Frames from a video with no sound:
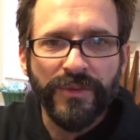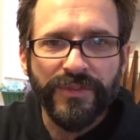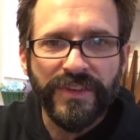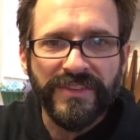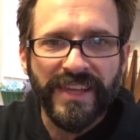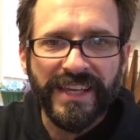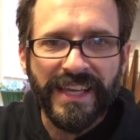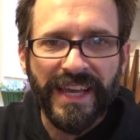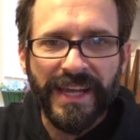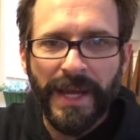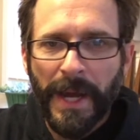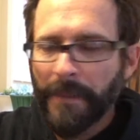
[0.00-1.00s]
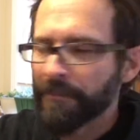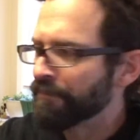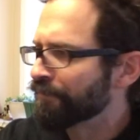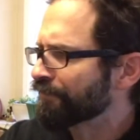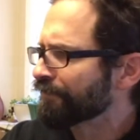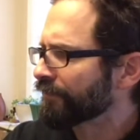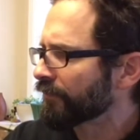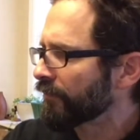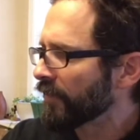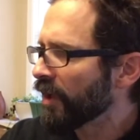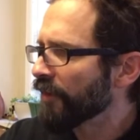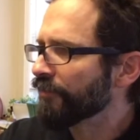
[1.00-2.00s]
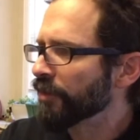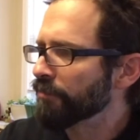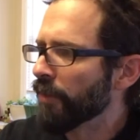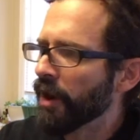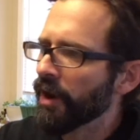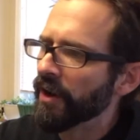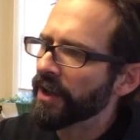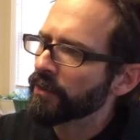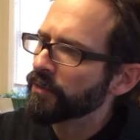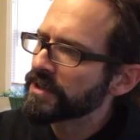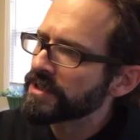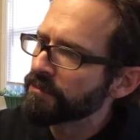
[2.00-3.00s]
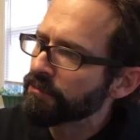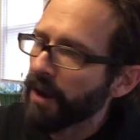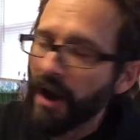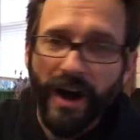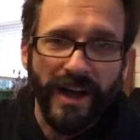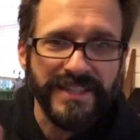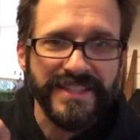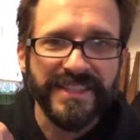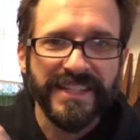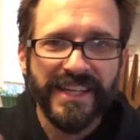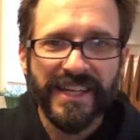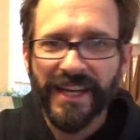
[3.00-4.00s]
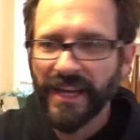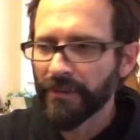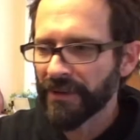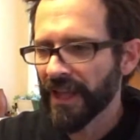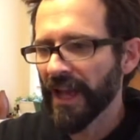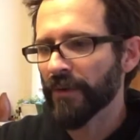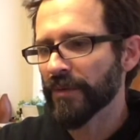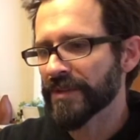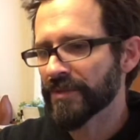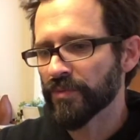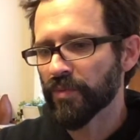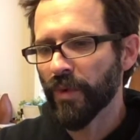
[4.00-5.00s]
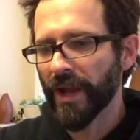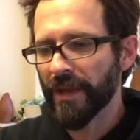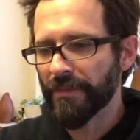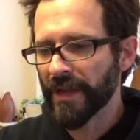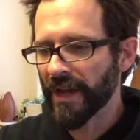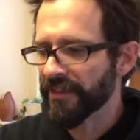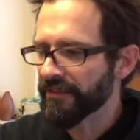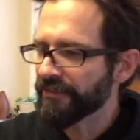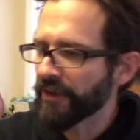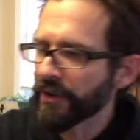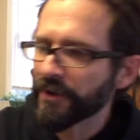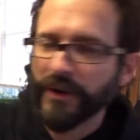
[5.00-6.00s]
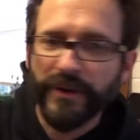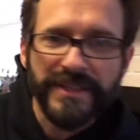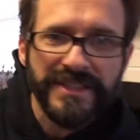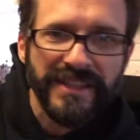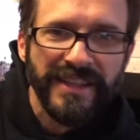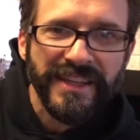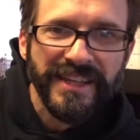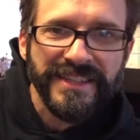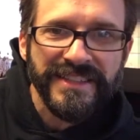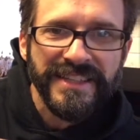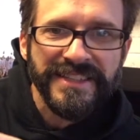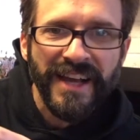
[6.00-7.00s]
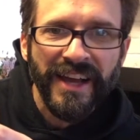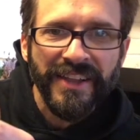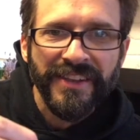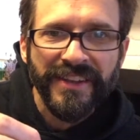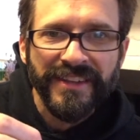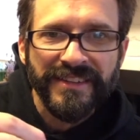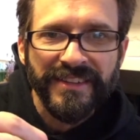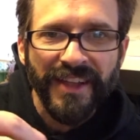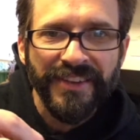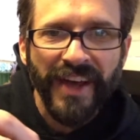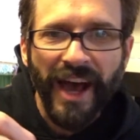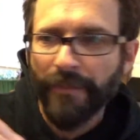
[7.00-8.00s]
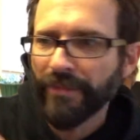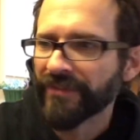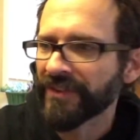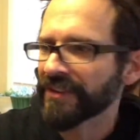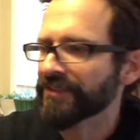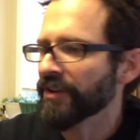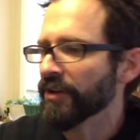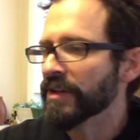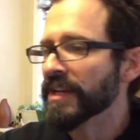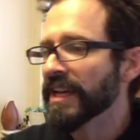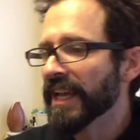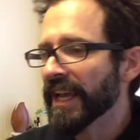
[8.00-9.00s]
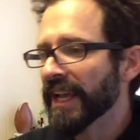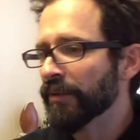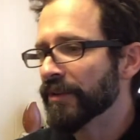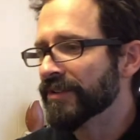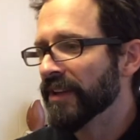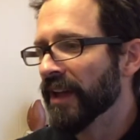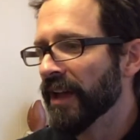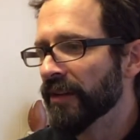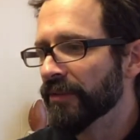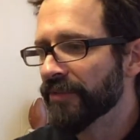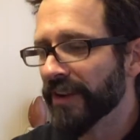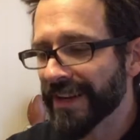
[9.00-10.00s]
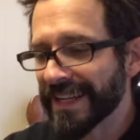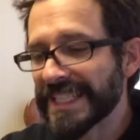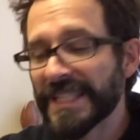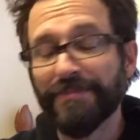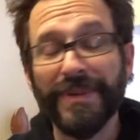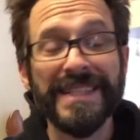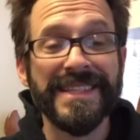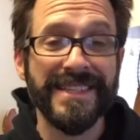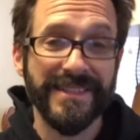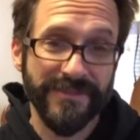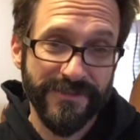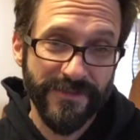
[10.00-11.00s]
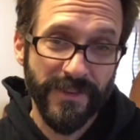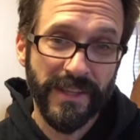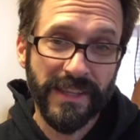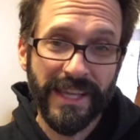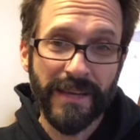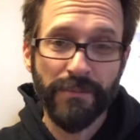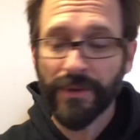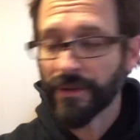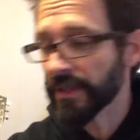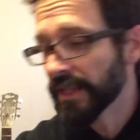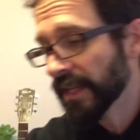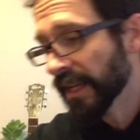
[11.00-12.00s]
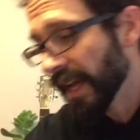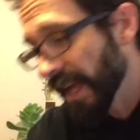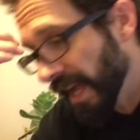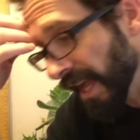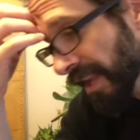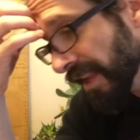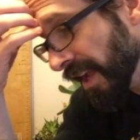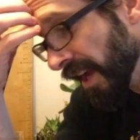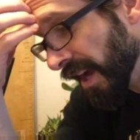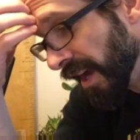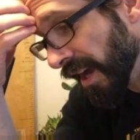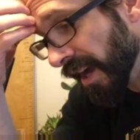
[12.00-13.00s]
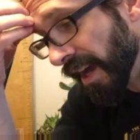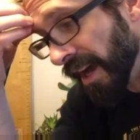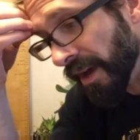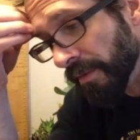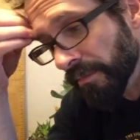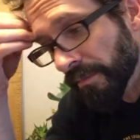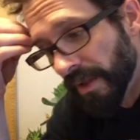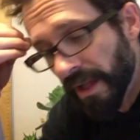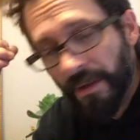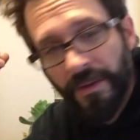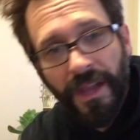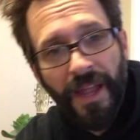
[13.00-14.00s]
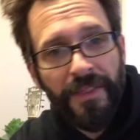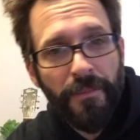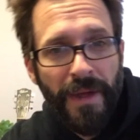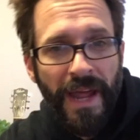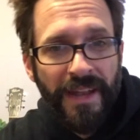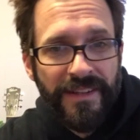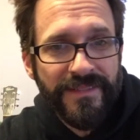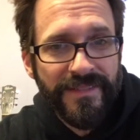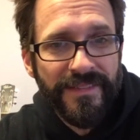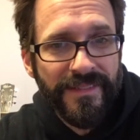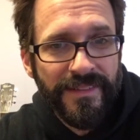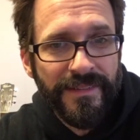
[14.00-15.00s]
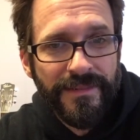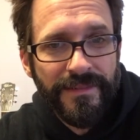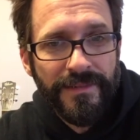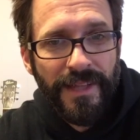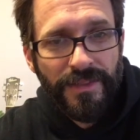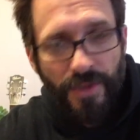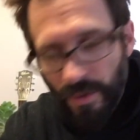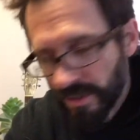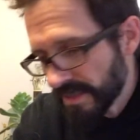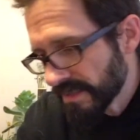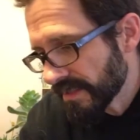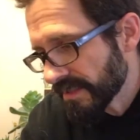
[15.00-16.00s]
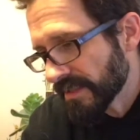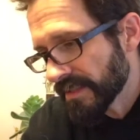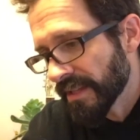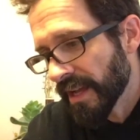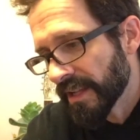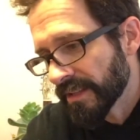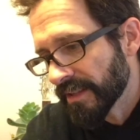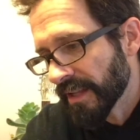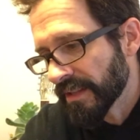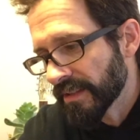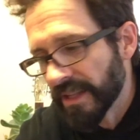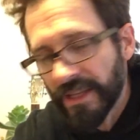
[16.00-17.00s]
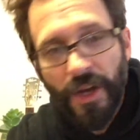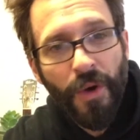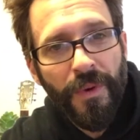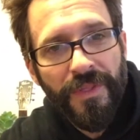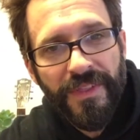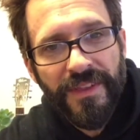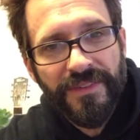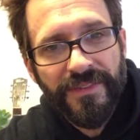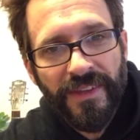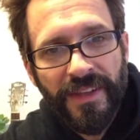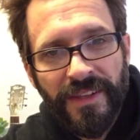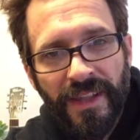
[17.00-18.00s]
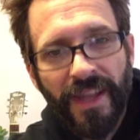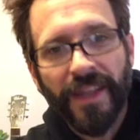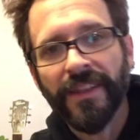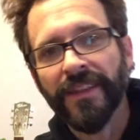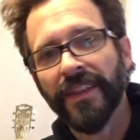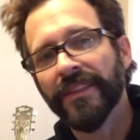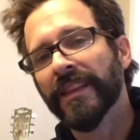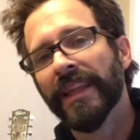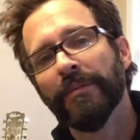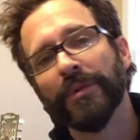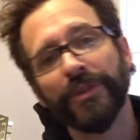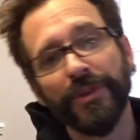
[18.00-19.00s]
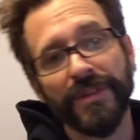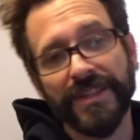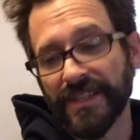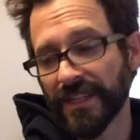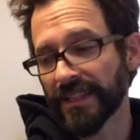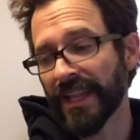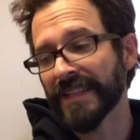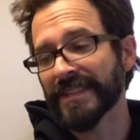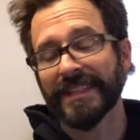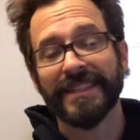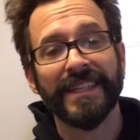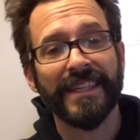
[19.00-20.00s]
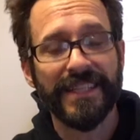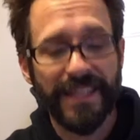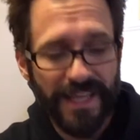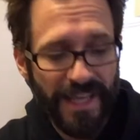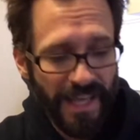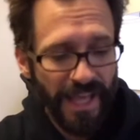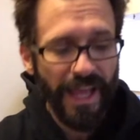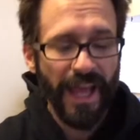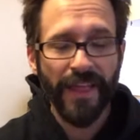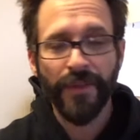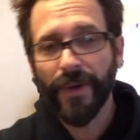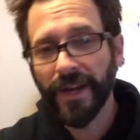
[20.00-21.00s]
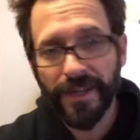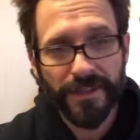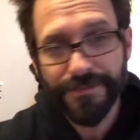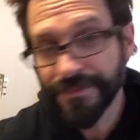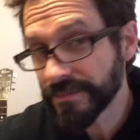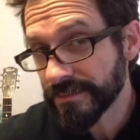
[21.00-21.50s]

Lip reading: feels like a football, and it was embossed. I mean, that was way beyond. The photo is on top of it, so it was very expensive for the label, and the band insisted. They totally insisted that they go with this, and that the label do this, and Atlantic did, and the record